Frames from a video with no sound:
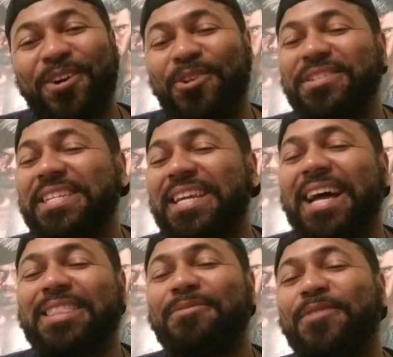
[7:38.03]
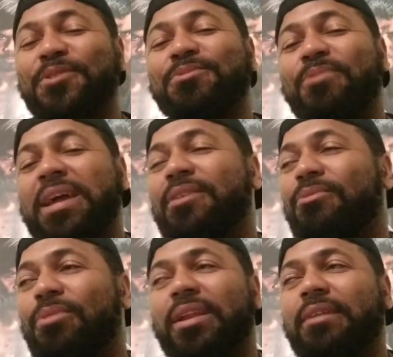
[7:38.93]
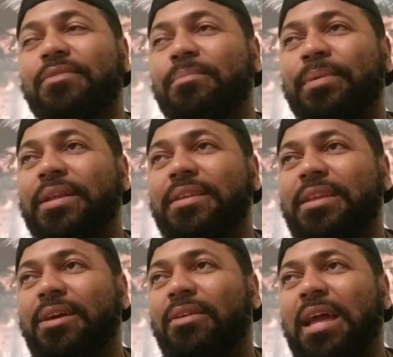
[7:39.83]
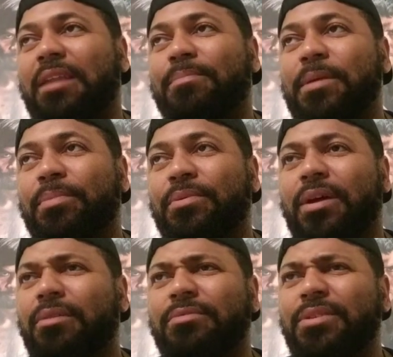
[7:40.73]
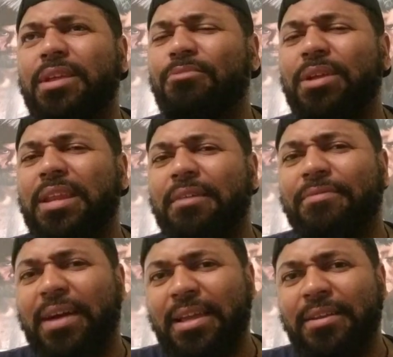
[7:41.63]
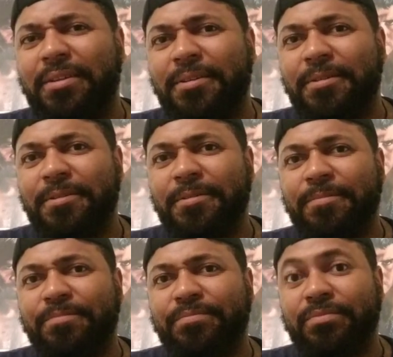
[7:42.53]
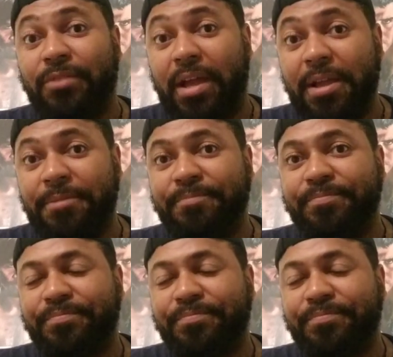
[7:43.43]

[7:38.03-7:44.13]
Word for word: of course, he got the first win or whatever, but you know, a lot of people know you didn't win that fight, right?